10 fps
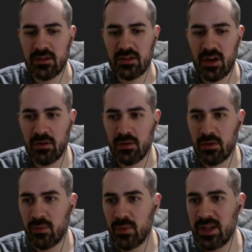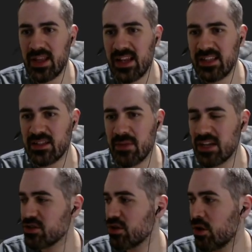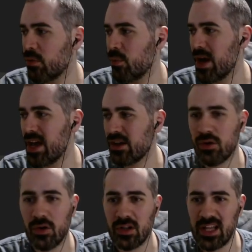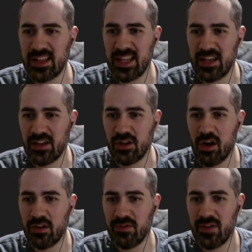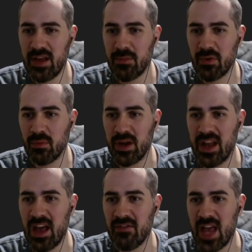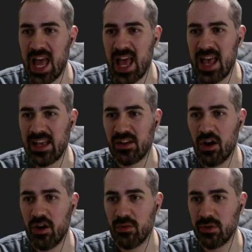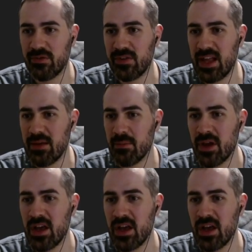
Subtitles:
So we then need to make sure we're calling the card flip whenever a card would flip.